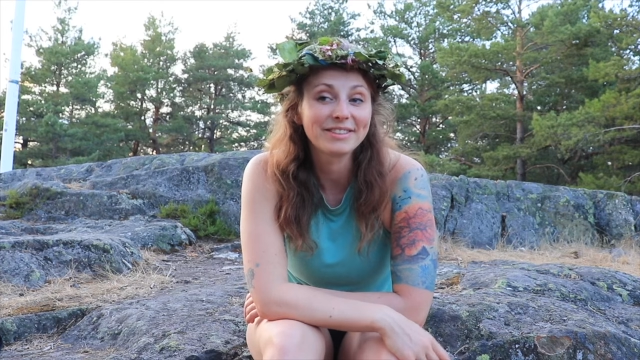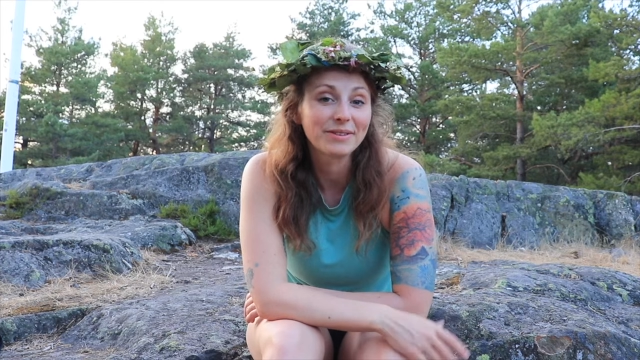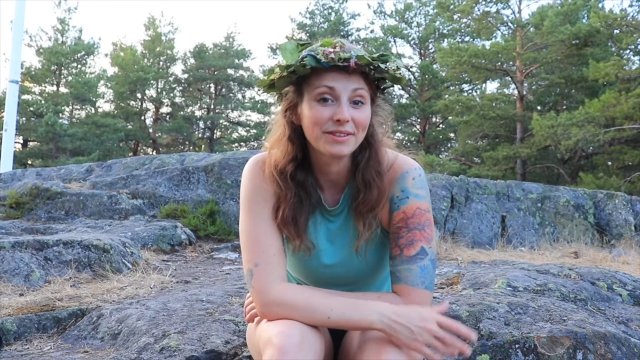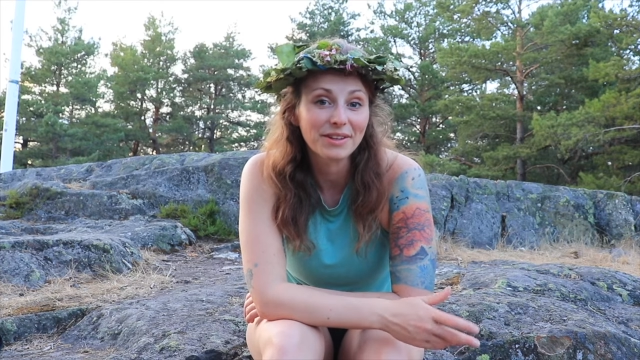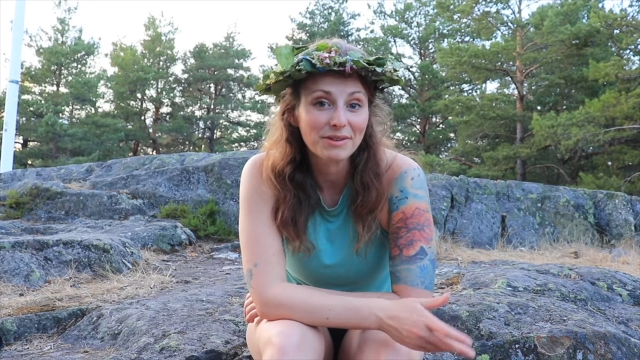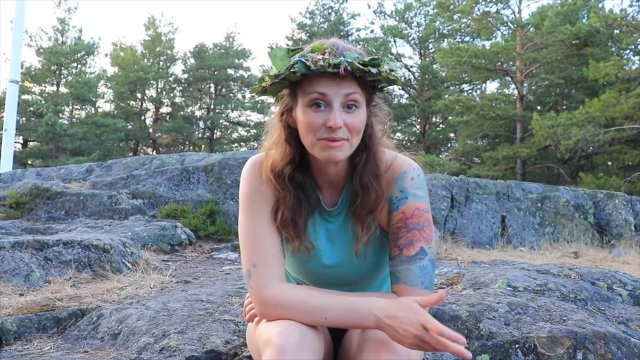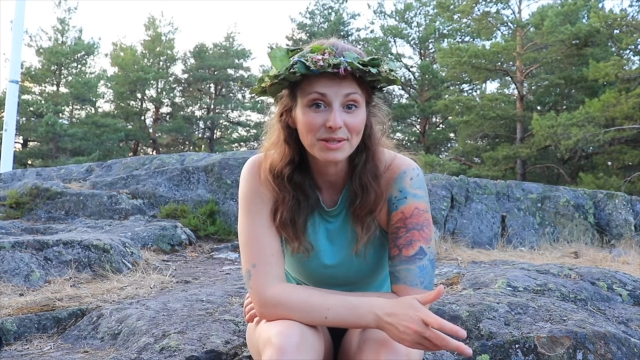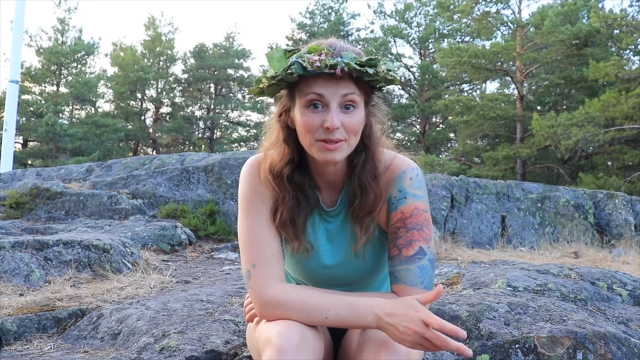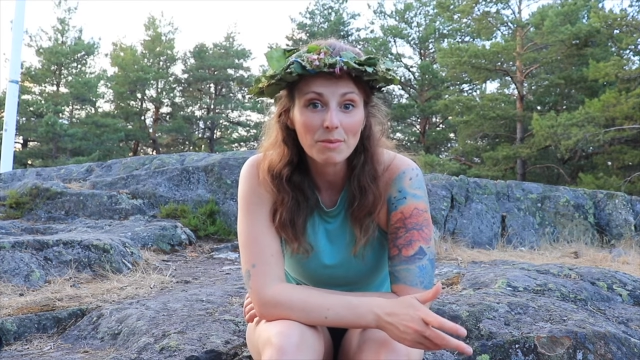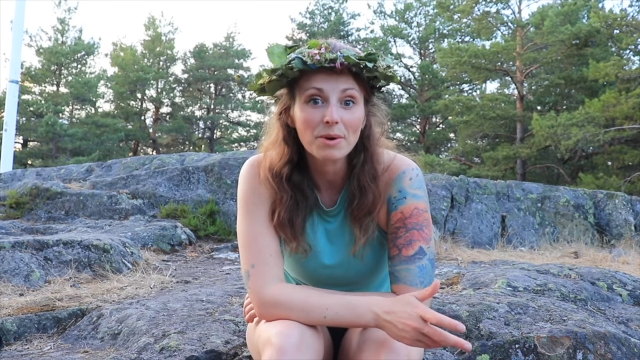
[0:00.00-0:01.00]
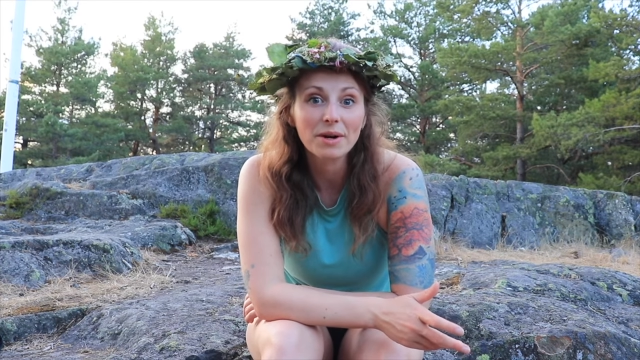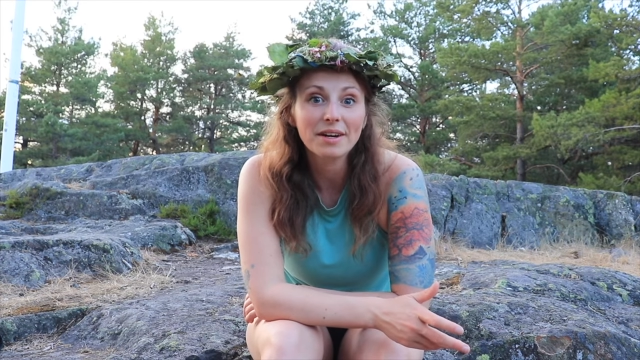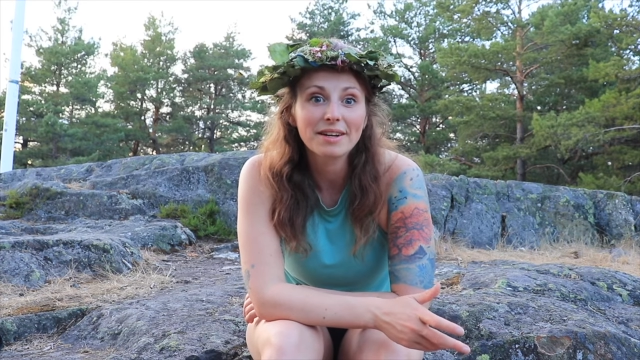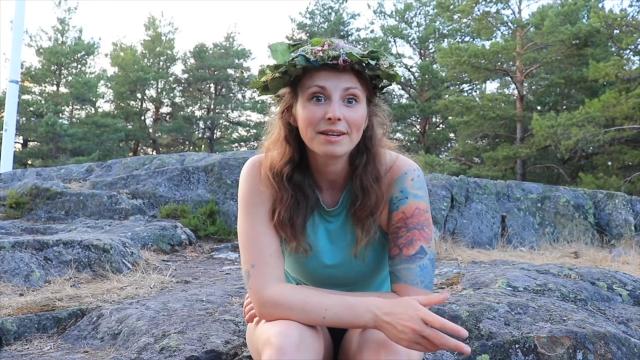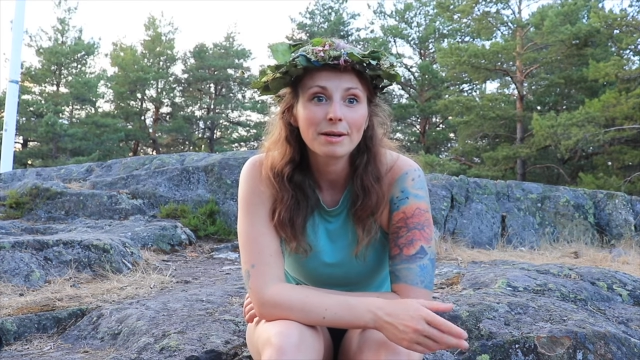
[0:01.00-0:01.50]
do another
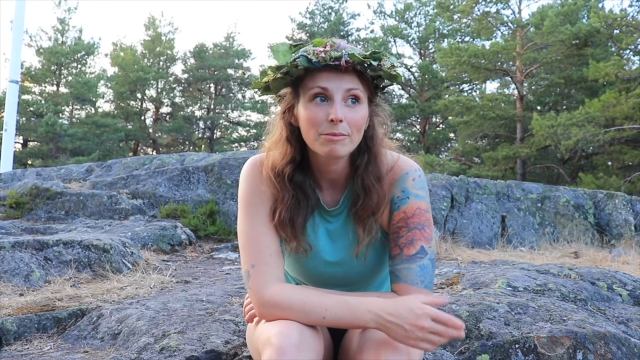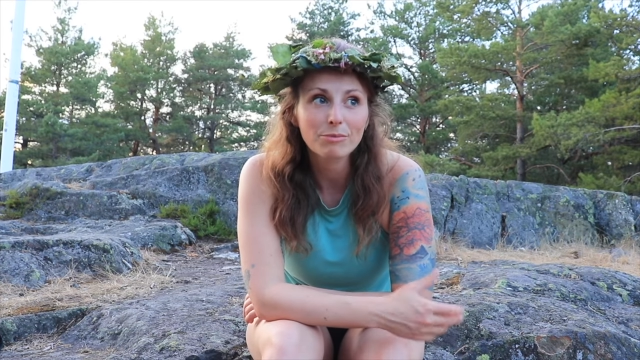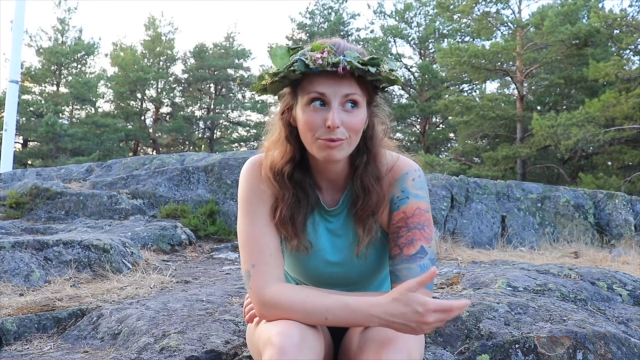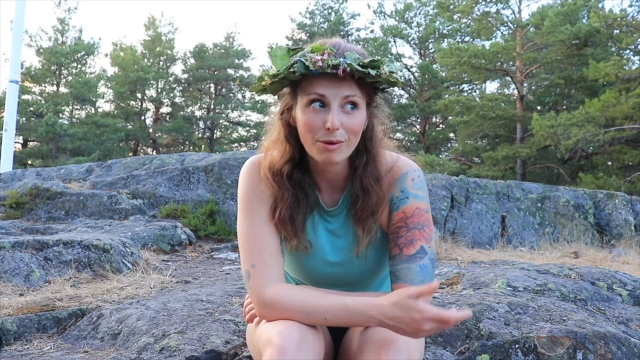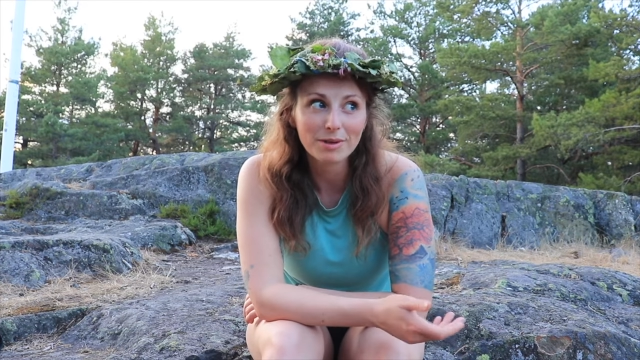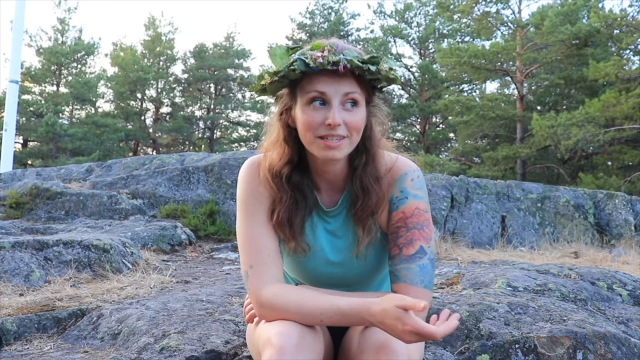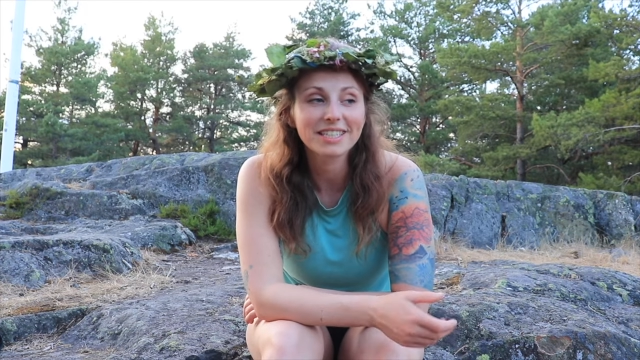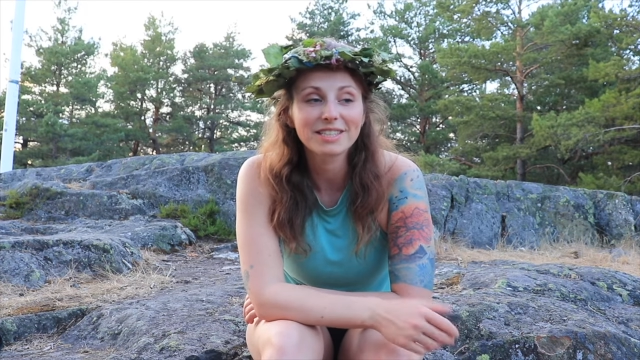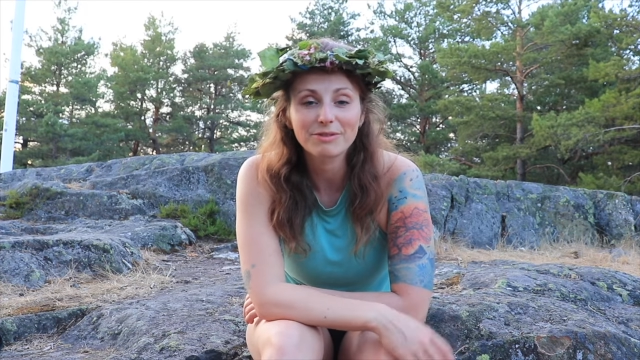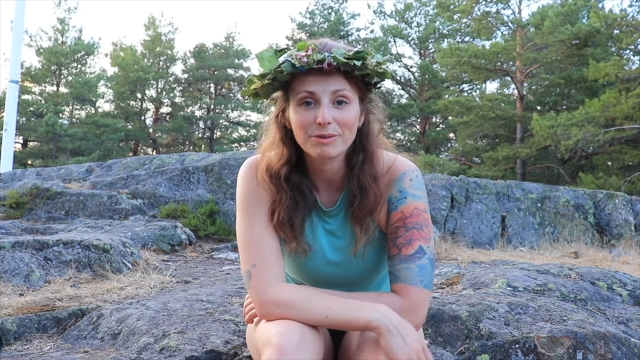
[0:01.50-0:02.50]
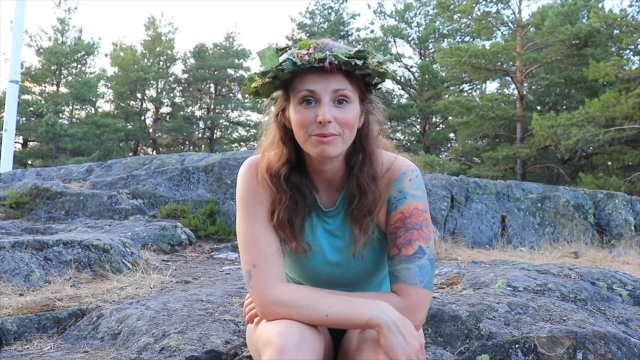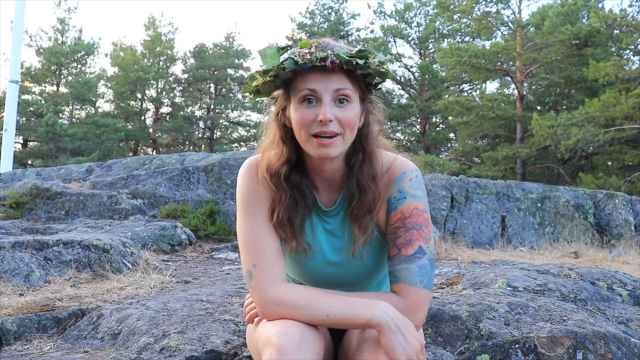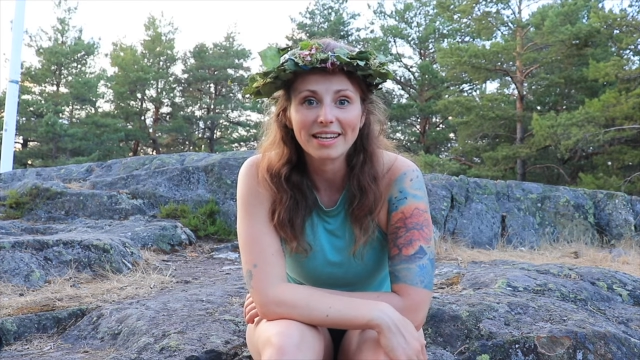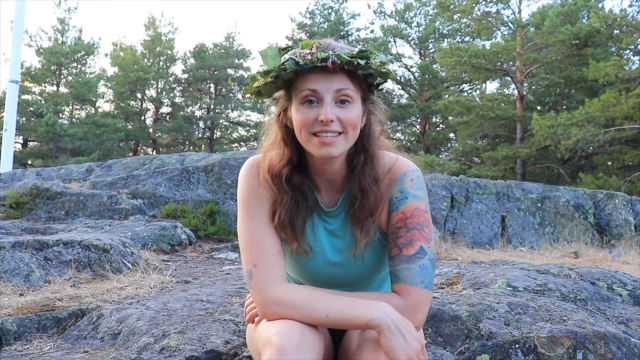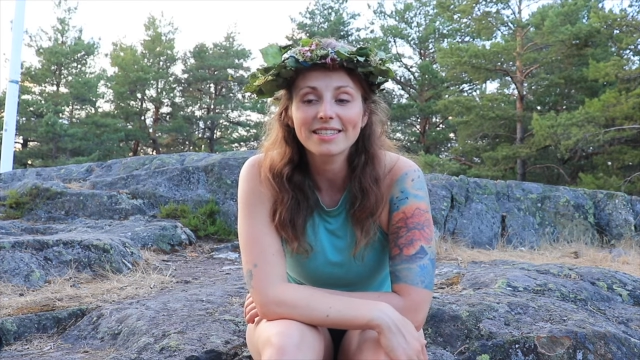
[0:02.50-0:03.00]
Midsummer, probably in a different
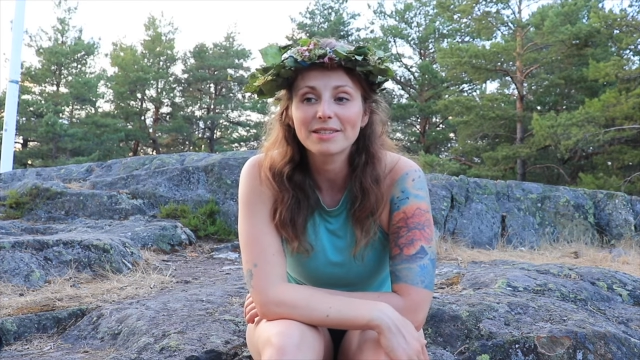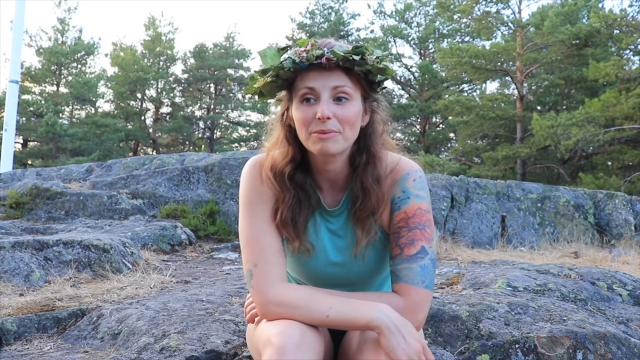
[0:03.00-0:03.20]
place,